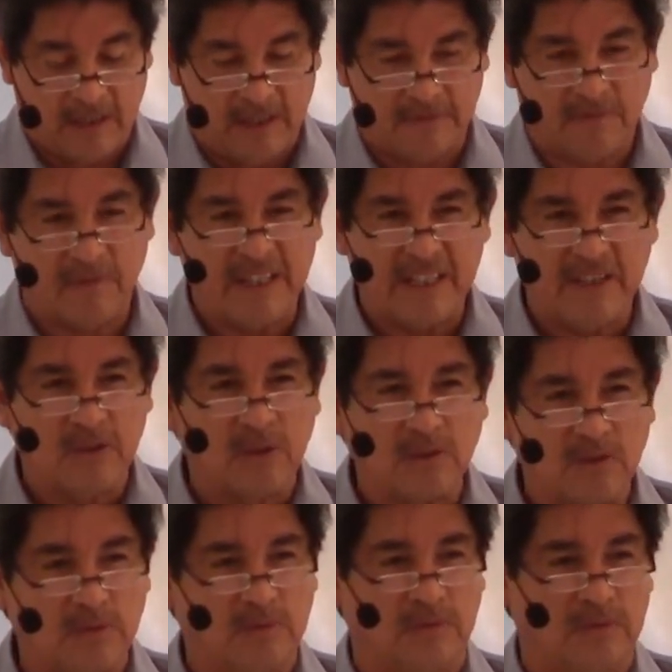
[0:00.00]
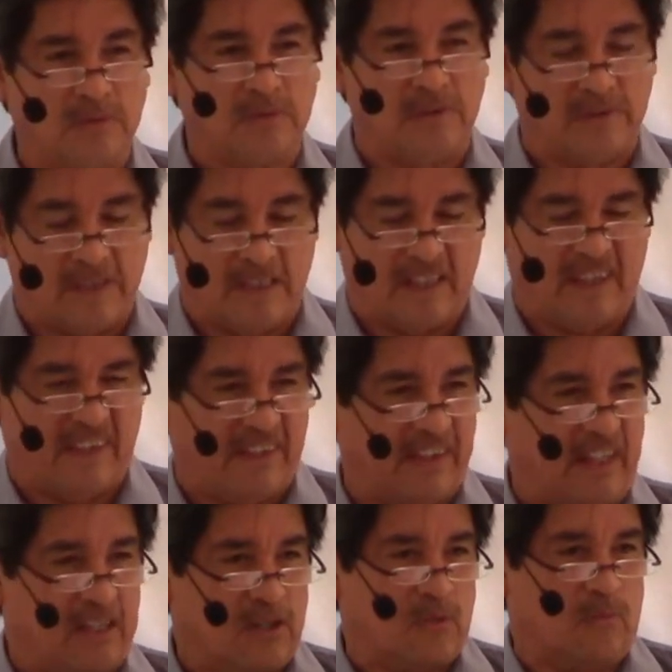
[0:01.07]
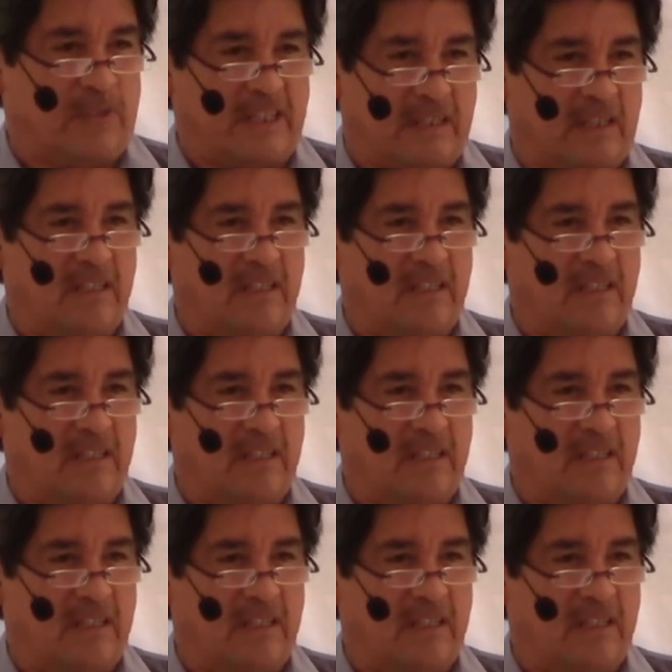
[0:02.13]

If we don't do things with